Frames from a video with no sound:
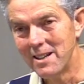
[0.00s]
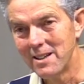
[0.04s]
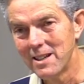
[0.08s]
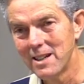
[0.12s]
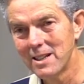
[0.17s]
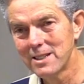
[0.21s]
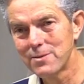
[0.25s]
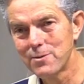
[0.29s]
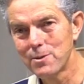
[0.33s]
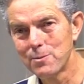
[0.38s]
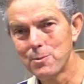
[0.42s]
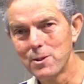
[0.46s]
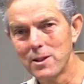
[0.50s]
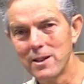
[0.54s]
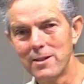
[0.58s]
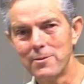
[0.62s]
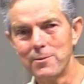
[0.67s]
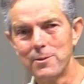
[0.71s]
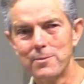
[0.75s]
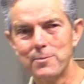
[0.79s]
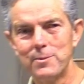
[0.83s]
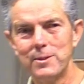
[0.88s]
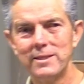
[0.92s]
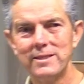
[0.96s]
Thanks for praying
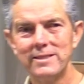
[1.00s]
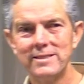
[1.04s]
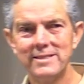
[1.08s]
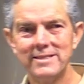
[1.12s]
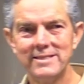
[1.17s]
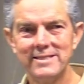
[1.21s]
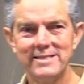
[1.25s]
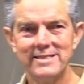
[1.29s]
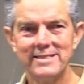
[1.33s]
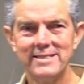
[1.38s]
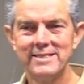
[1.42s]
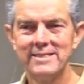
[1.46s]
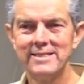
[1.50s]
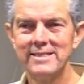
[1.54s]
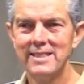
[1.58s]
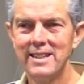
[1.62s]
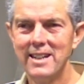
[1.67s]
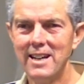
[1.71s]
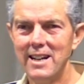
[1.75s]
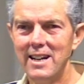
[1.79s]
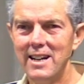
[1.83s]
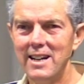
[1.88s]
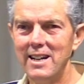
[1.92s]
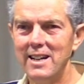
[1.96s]
with me.
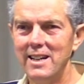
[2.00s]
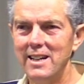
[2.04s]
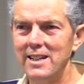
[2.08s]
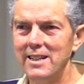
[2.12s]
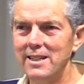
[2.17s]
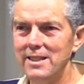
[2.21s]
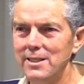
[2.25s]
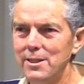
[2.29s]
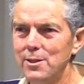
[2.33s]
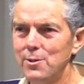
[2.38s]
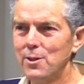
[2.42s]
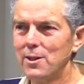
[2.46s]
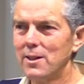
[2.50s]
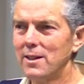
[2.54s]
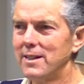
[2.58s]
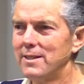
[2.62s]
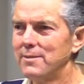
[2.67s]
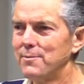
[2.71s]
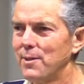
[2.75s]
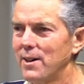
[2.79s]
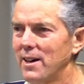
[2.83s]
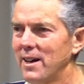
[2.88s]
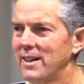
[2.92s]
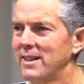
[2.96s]
You are
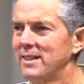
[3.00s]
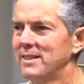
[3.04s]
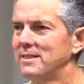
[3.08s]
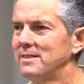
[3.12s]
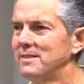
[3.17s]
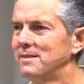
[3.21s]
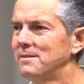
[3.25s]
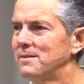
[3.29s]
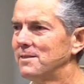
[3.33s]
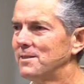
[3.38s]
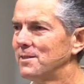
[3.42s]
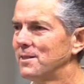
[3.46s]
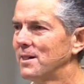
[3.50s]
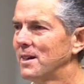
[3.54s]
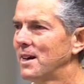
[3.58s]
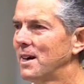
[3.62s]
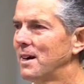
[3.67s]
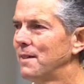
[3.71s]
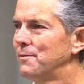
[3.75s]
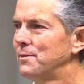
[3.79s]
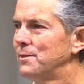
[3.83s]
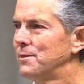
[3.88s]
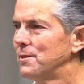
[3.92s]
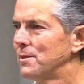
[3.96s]
invited to
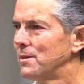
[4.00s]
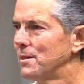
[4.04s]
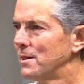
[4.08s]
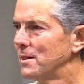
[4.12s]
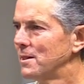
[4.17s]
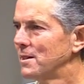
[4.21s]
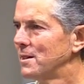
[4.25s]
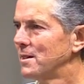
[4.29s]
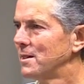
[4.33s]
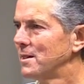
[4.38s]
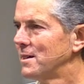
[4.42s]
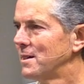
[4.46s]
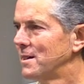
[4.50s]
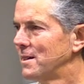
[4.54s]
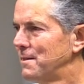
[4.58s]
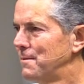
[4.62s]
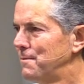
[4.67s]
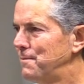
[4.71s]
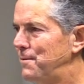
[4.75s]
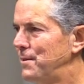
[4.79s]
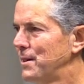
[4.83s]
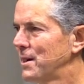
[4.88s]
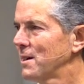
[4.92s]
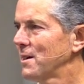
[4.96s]
have your
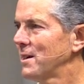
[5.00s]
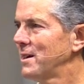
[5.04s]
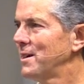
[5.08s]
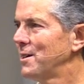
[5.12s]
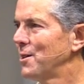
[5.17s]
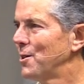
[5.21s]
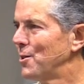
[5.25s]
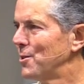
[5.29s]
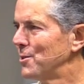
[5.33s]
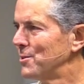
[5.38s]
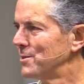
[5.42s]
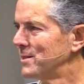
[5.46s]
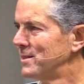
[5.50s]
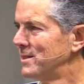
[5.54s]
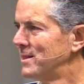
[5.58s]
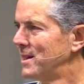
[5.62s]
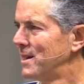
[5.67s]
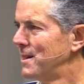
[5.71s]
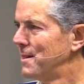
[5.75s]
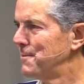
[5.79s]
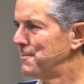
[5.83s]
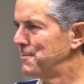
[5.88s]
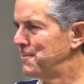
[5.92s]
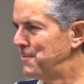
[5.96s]
very own,
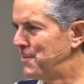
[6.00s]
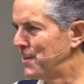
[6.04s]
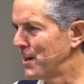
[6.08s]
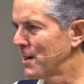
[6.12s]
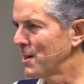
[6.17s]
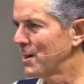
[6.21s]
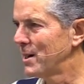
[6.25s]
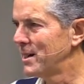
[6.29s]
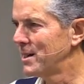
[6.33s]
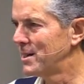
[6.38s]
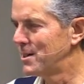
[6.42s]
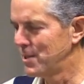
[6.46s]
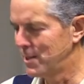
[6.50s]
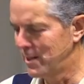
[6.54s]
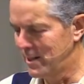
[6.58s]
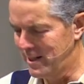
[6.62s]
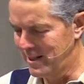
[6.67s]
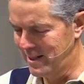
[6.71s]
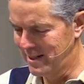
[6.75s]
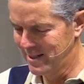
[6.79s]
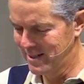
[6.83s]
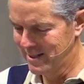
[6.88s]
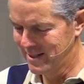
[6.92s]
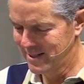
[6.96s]
very
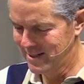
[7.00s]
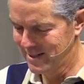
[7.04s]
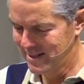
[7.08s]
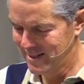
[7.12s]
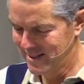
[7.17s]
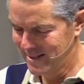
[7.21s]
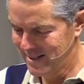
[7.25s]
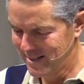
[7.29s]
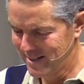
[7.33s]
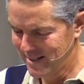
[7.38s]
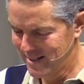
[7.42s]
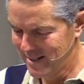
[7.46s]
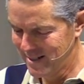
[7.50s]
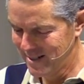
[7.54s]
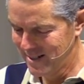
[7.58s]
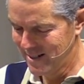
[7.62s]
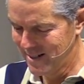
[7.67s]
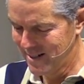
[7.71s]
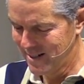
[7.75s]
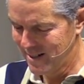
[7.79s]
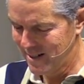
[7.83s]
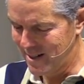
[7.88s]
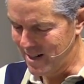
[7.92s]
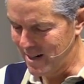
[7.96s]
good
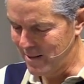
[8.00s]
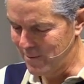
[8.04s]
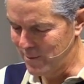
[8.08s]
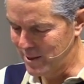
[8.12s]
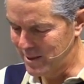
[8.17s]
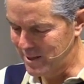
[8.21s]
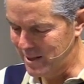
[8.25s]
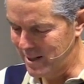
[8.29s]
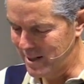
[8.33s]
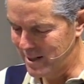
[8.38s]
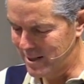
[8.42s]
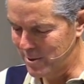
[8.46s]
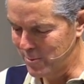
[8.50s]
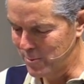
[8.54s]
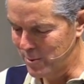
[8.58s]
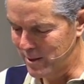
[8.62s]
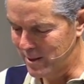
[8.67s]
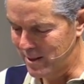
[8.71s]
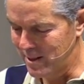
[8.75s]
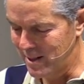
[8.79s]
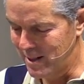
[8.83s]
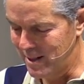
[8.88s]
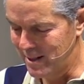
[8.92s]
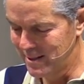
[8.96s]
conversation
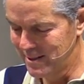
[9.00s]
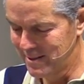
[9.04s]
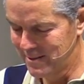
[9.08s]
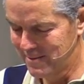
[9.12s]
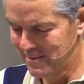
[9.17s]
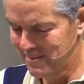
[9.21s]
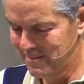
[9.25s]
with God.